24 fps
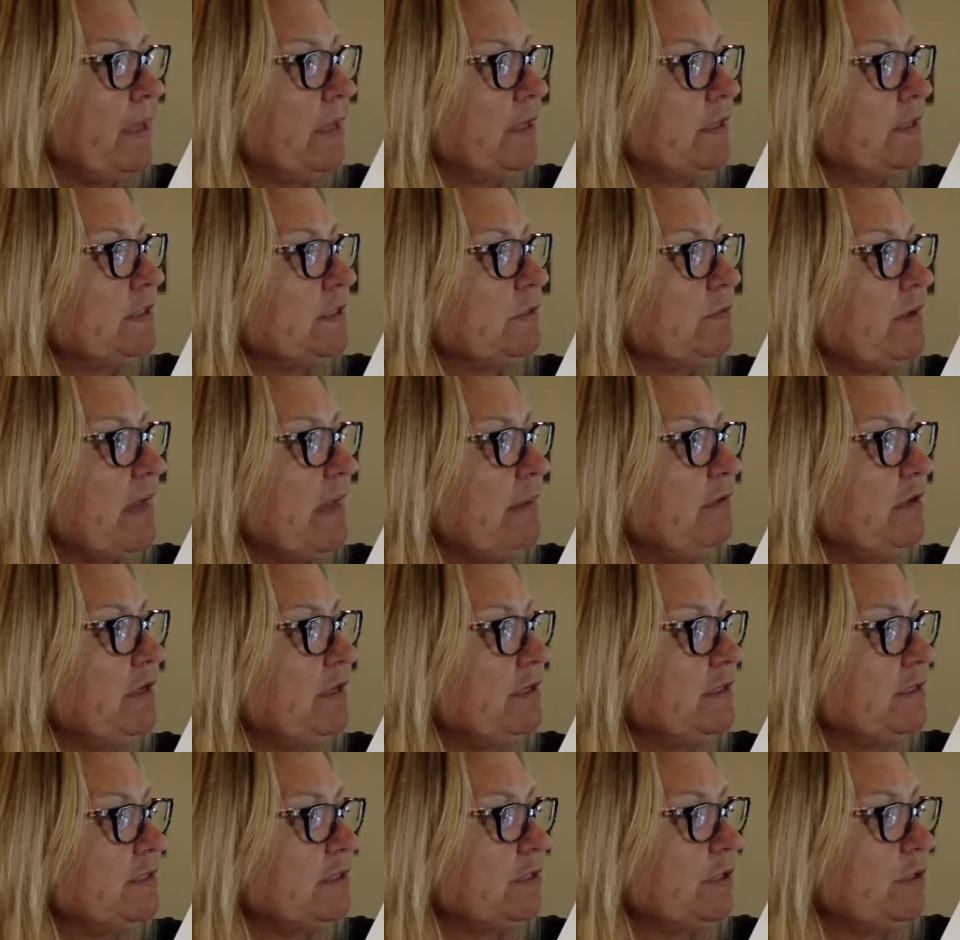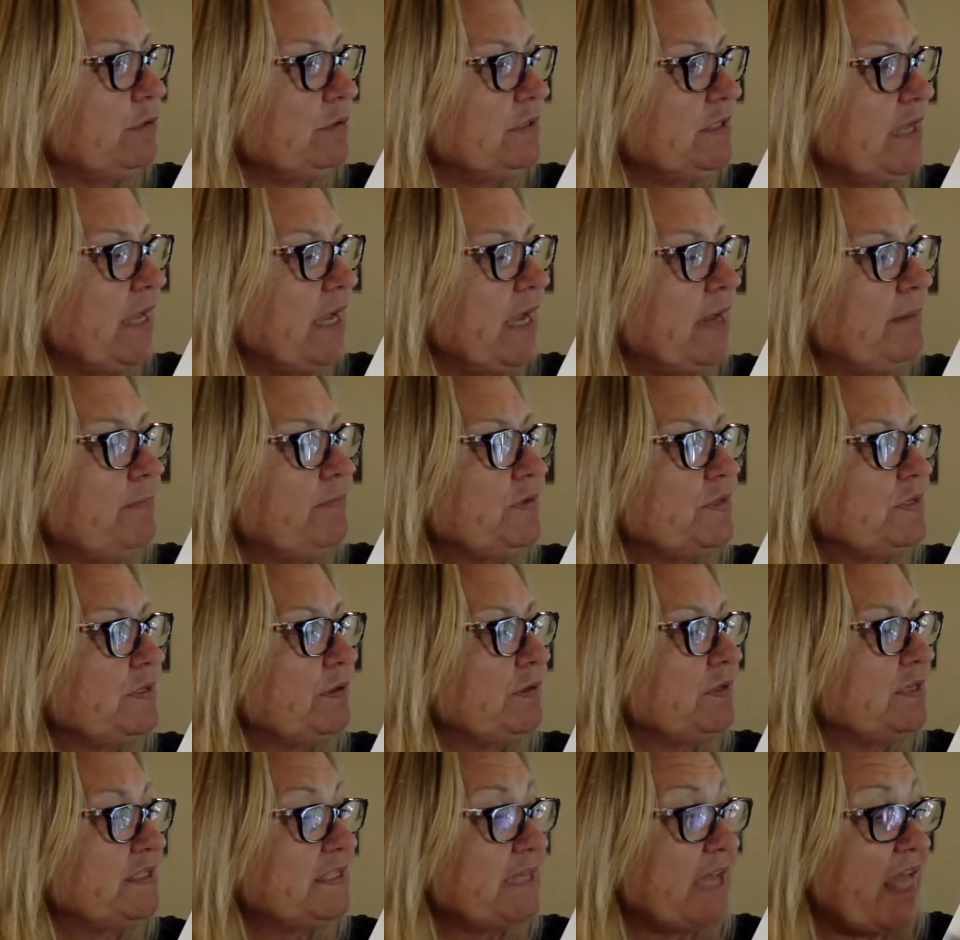So I'm going to scoot ahead. So
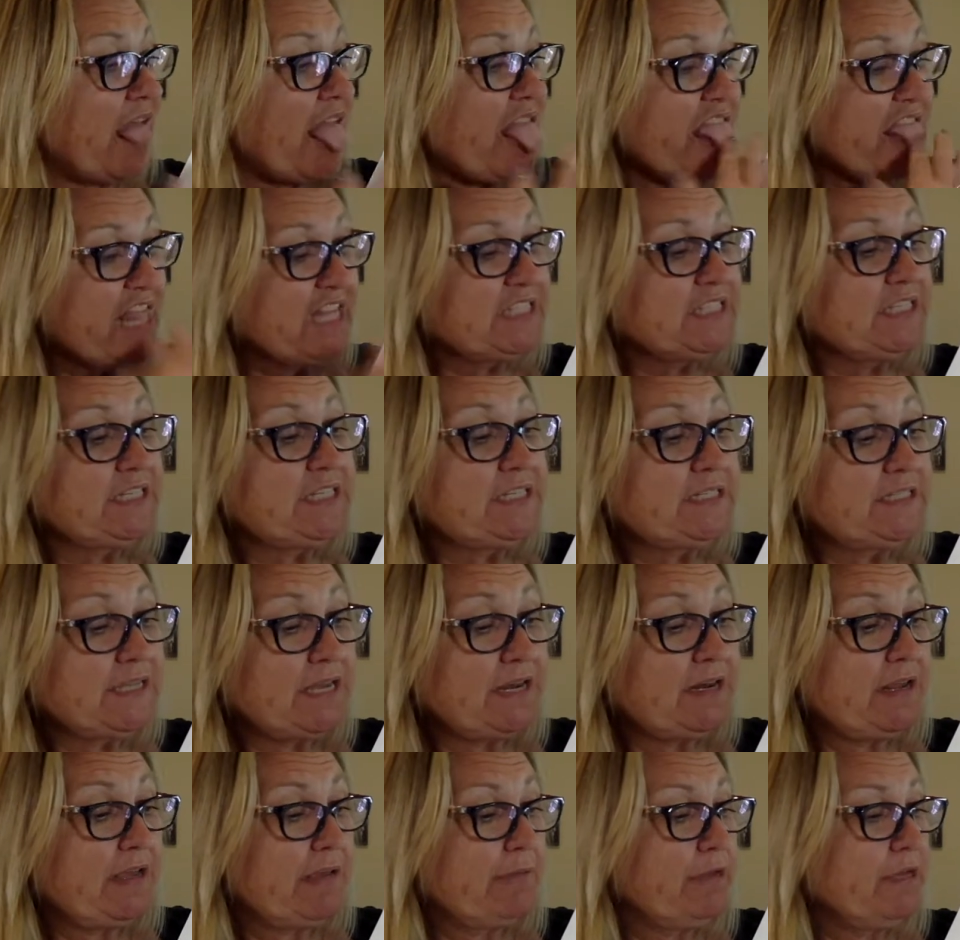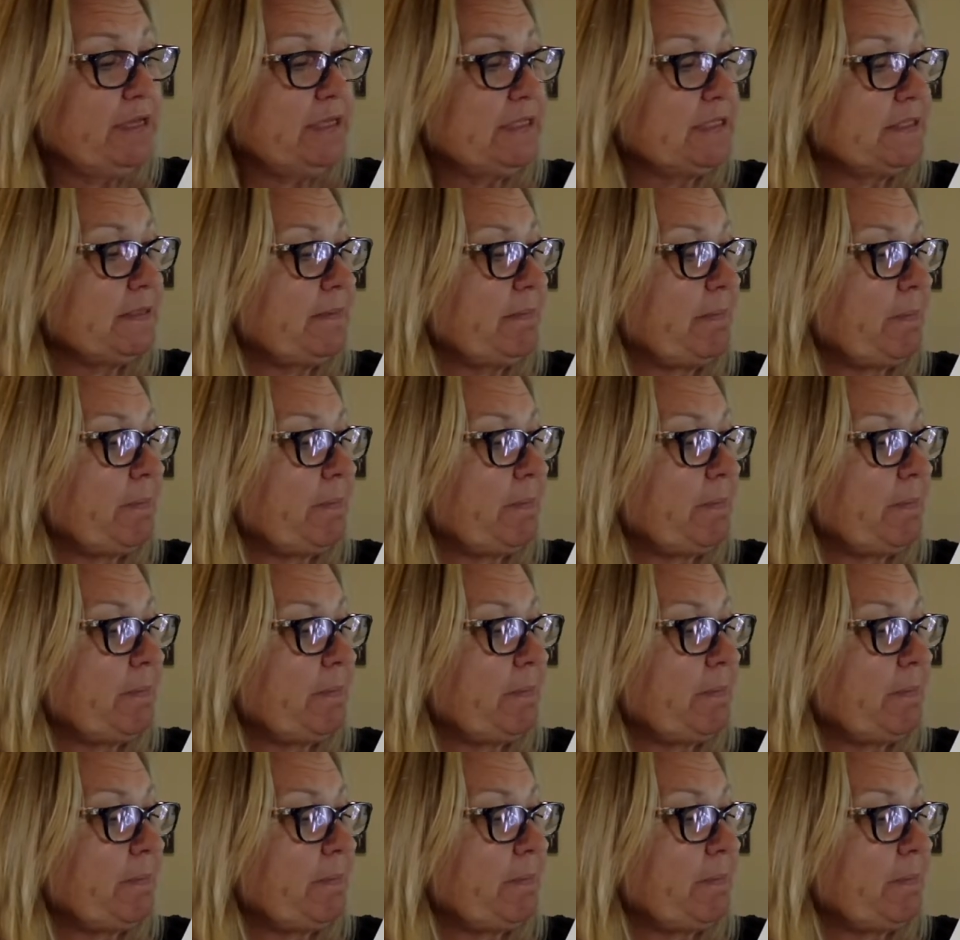the second lesson is dynamics.